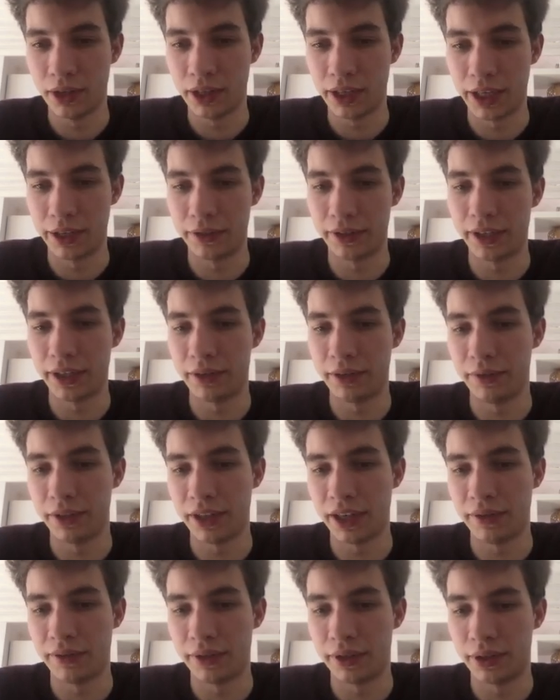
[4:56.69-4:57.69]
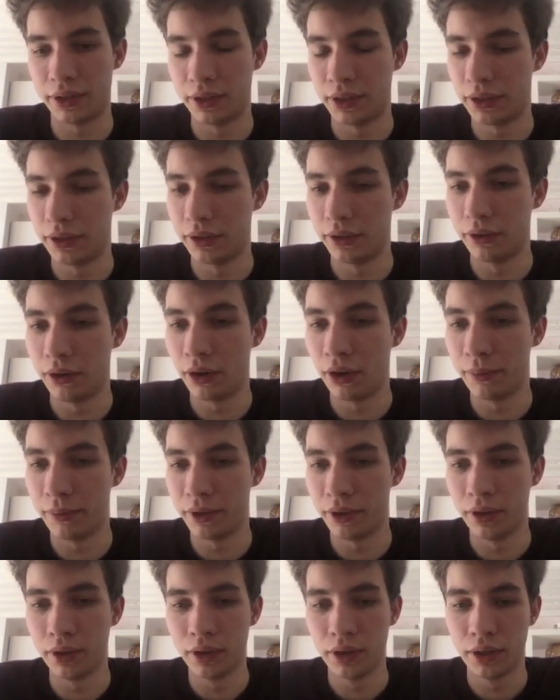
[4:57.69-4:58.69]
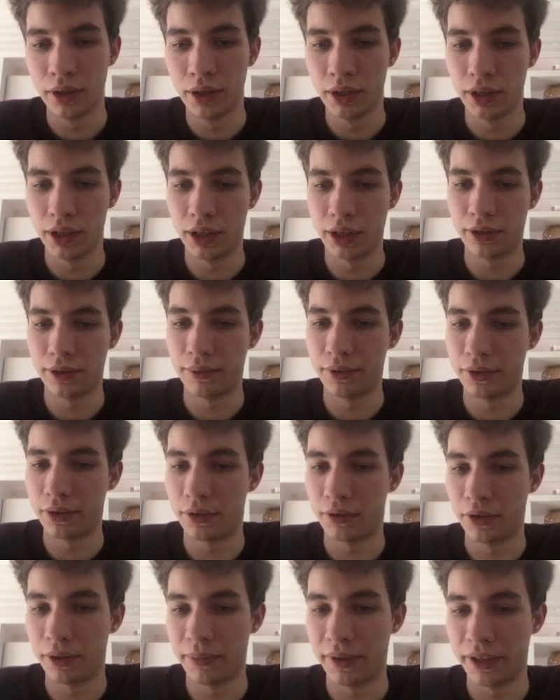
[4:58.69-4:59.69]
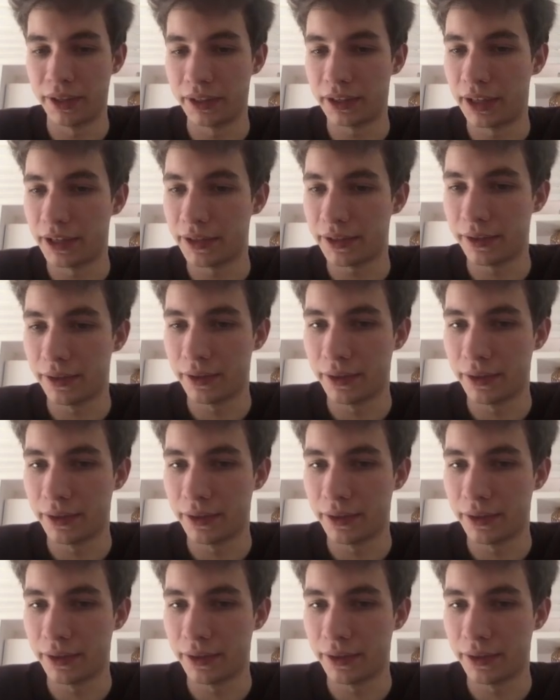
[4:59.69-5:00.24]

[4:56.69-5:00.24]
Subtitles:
And you can recover a normal combinatorial bandit case.